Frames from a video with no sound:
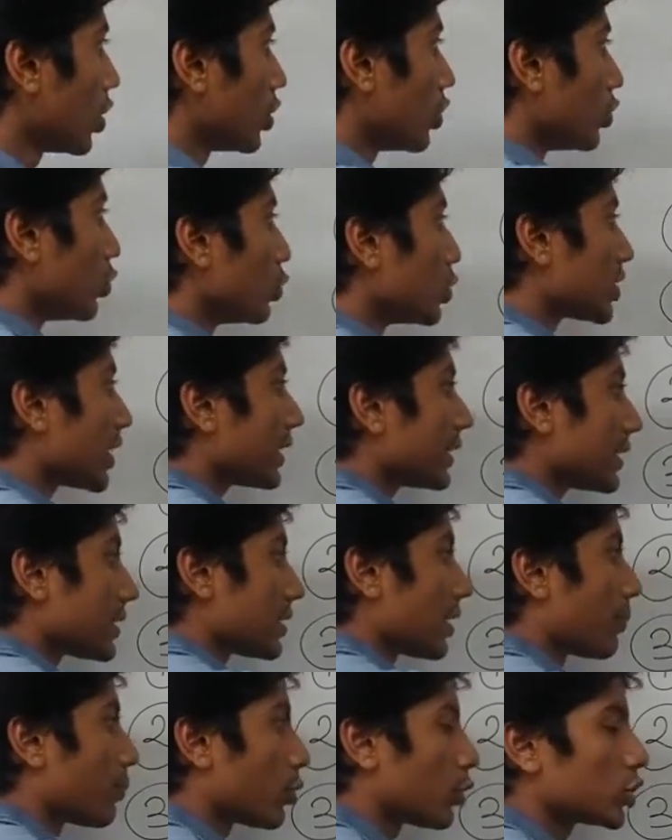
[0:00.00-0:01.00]
using
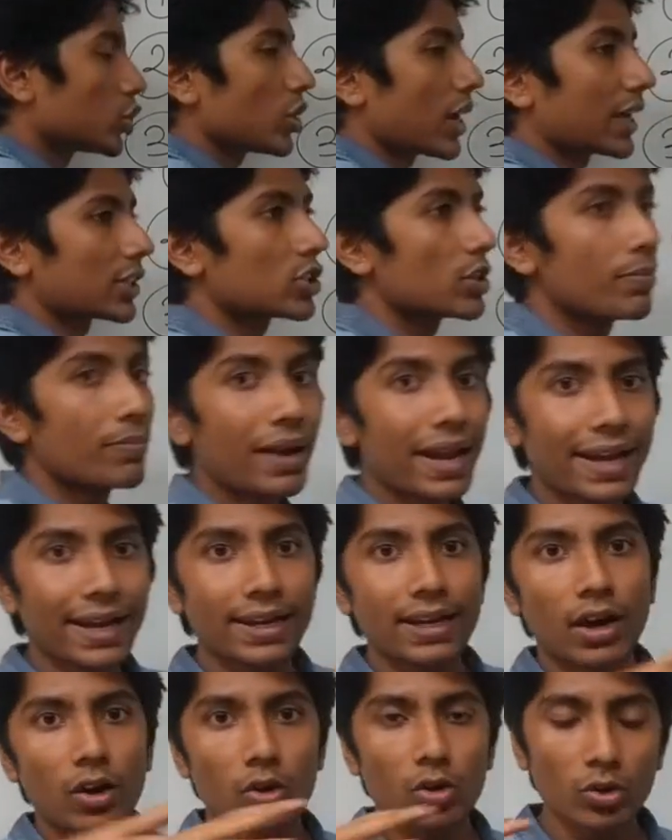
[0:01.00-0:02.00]
this approach, you actually break
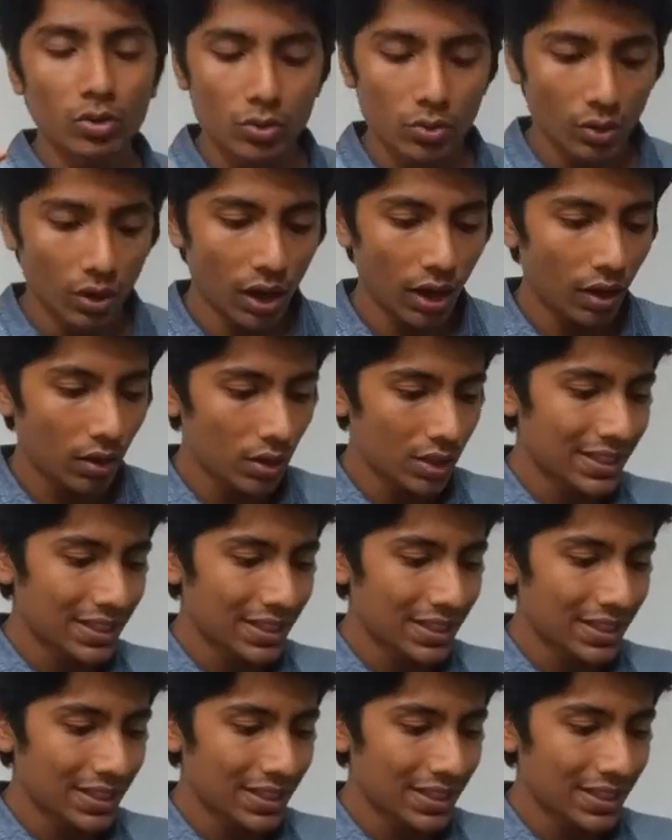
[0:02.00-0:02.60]
it down to